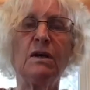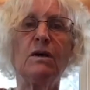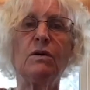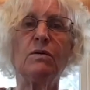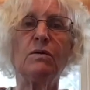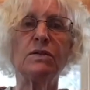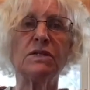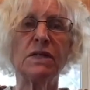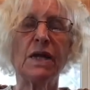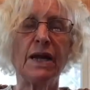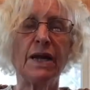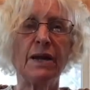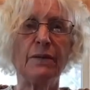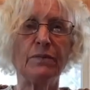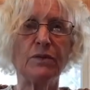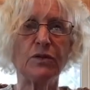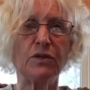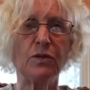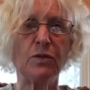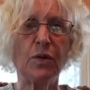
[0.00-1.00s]
was not
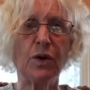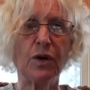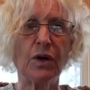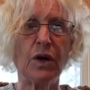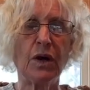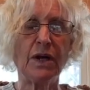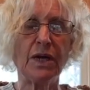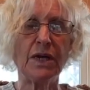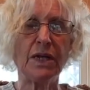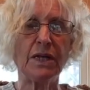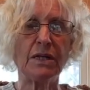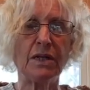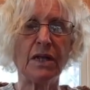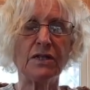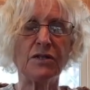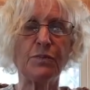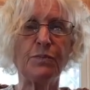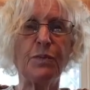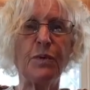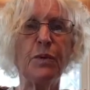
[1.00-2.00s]
able to work on it at
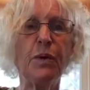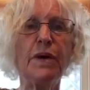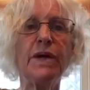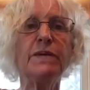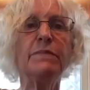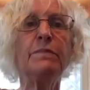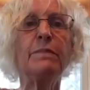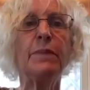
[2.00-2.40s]
this point,